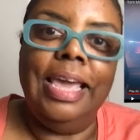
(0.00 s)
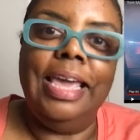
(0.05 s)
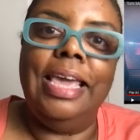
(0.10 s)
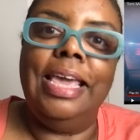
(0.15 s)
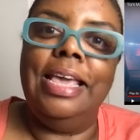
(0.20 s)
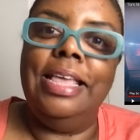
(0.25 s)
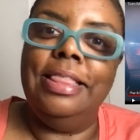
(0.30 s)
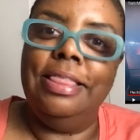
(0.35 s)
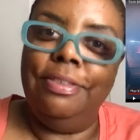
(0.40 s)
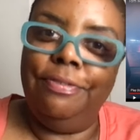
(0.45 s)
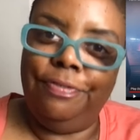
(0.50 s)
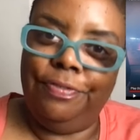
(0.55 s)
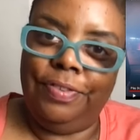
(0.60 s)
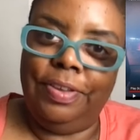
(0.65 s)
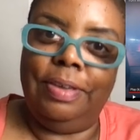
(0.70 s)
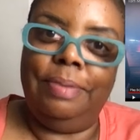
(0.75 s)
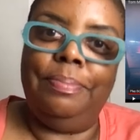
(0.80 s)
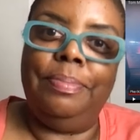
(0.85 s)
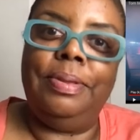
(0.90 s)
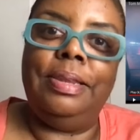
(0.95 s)
in the
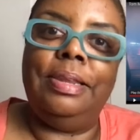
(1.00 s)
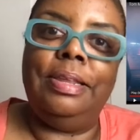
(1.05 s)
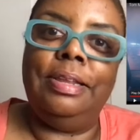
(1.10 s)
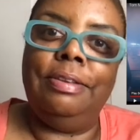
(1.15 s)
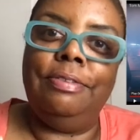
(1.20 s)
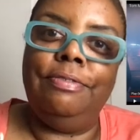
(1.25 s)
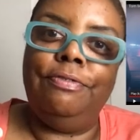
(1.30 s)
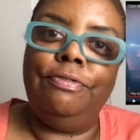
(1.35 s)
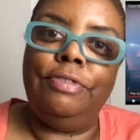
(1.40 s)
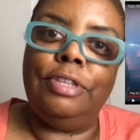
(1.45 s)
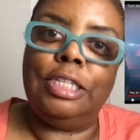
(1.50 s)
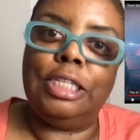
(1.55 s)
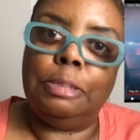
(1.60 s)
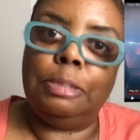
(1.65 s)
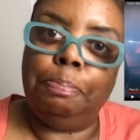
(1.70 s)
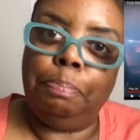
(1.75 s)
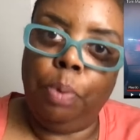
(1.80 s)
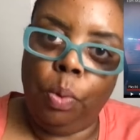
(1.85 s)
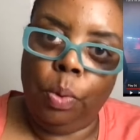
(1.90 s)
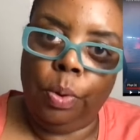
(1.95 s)
feminine
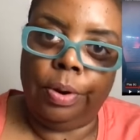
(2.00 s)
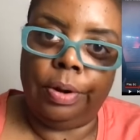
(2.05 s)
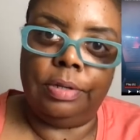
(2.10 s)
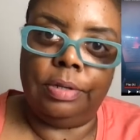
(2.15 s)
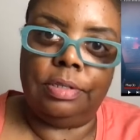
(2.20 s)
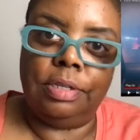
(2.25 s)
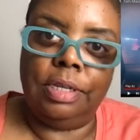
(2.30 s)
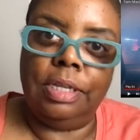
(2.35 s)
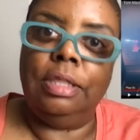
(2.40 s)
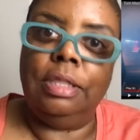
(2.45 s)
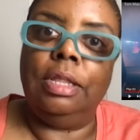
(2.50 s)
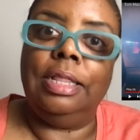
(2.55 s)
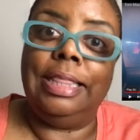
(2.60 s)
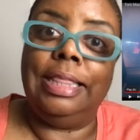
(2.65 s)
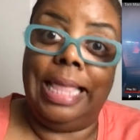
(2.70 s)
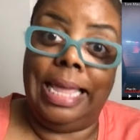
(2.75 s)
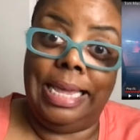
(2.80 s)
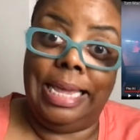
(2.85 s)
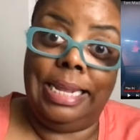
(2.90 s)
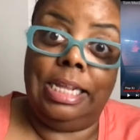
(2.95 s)
sports, in the
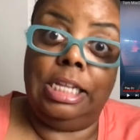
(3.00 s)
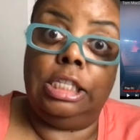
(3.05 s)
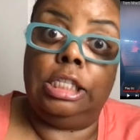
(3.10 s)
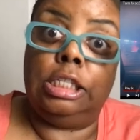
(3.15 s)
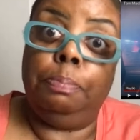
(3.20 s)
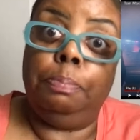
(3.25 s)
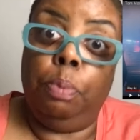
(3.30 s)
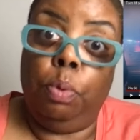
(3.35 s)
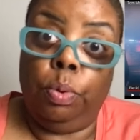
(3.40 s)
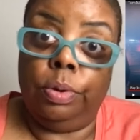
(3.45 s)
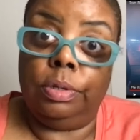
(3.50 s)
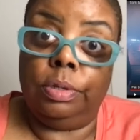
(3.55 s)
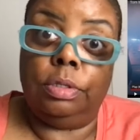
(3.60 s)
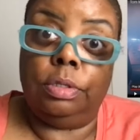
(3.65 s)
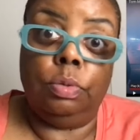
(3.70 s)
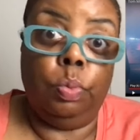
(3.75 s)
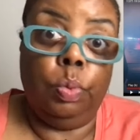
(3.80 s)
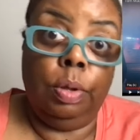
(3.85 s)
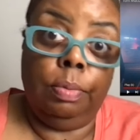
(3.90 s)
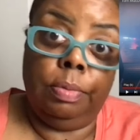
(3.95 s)
ladies' sports,
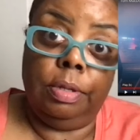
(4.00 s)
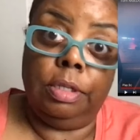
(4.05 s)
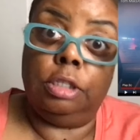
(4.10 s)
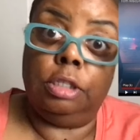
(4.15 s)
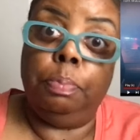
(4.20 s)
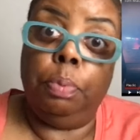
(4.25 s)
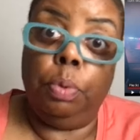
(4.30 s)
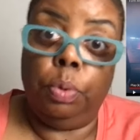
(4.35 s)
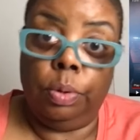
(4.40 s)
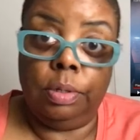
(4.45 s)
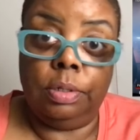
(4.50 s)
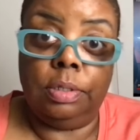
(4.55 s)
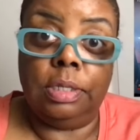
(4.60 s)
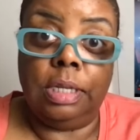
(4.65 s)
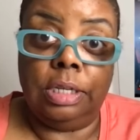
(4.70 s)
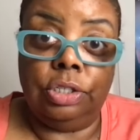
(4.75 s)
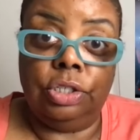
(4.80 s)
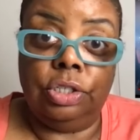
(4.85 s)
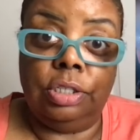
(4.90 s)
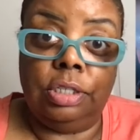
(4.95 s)
the women's sports,
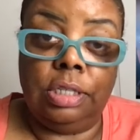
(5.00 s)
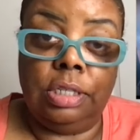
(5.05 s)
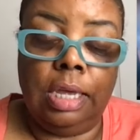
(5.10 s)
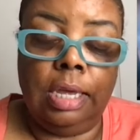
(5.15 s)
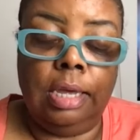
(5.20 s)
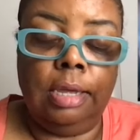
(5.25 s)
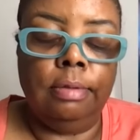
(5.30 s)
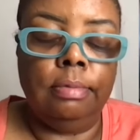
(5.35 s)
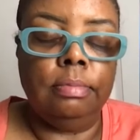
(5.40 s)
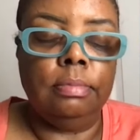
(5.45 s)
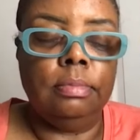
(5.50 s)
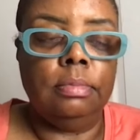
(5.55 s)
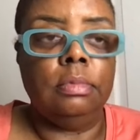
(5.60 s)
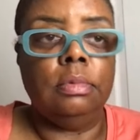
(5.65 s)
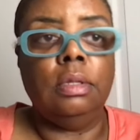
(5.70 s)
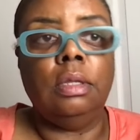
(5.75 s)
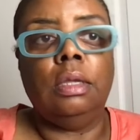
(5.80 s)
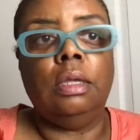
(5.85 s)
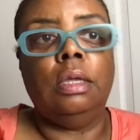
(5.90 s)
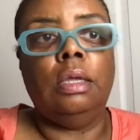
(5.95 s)
I should say.
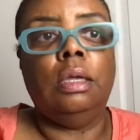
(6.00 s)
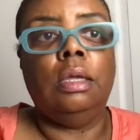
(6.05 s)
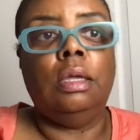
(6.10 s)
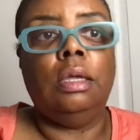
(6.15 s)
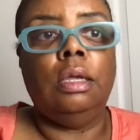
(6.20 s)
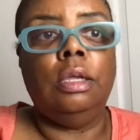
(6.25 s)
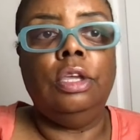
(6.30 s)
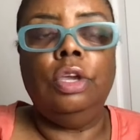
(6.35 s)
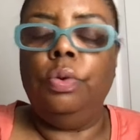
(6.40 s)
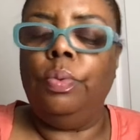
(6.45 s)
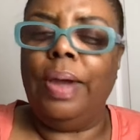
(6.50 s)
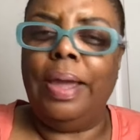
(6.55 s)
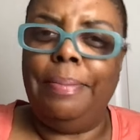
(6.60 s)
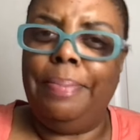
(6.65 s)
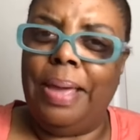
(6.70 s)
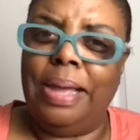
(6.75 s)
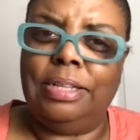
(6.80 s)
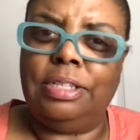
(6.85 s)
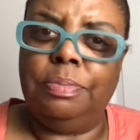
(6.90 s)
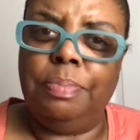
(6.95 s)
You're right
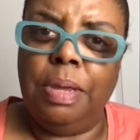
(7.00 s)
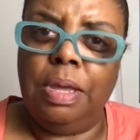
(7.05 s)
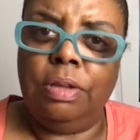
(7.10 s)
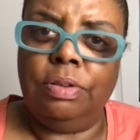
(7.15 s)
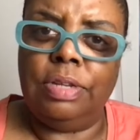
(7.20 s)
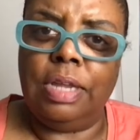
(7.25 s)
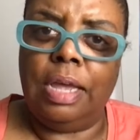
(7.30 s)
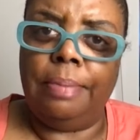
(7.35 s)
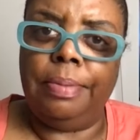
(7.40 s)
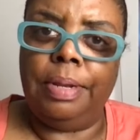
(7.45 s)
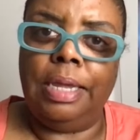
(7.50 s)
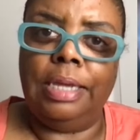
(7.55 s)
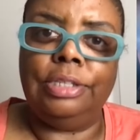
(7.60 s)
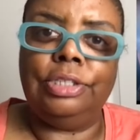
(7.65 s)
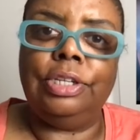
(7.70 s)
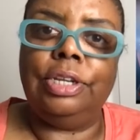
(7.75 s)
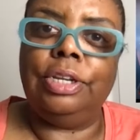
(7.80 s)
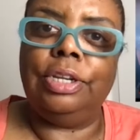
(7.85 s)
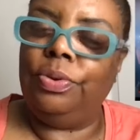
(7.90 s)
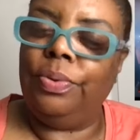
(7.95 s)
back to male
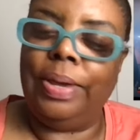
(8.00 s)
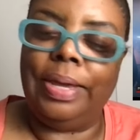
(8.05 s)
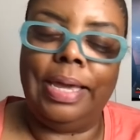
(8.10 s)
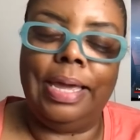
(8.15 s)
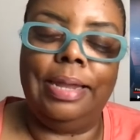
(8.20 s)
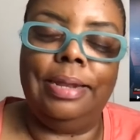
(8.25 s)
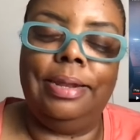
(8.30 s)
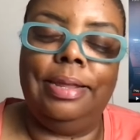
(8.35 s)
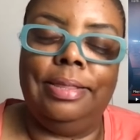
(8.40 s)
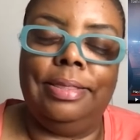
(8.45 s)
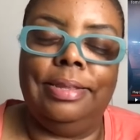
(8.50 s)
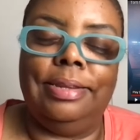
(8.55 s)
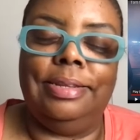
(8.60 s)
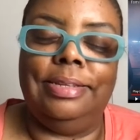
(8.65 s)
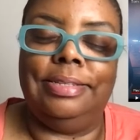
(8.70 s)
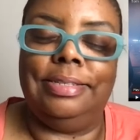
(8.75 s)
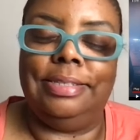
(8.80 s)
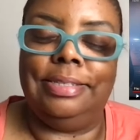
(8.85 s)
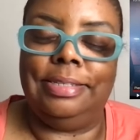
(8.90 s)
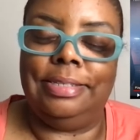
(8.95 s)
domination and you ain't got nothing
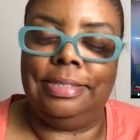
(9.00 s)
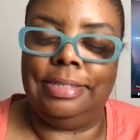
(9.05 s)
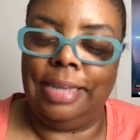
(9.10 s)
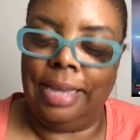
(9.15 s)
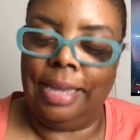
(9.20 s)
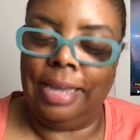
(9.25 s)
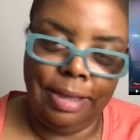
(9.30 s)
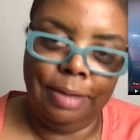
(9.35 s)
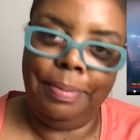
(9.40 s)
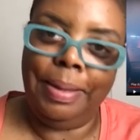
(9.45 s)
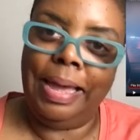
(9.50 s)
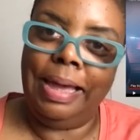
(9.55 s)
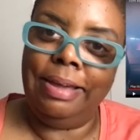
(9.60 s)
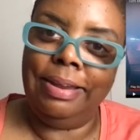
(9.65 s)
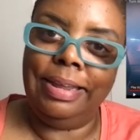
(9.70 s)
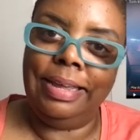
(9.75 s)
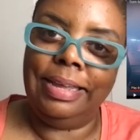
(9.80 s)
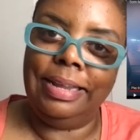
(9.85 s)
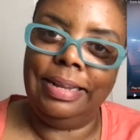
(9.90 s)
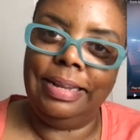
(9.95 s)
to say
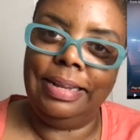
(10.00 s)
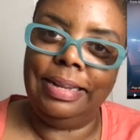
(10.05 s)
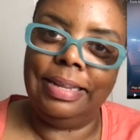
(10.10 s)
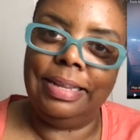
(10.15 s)
about it?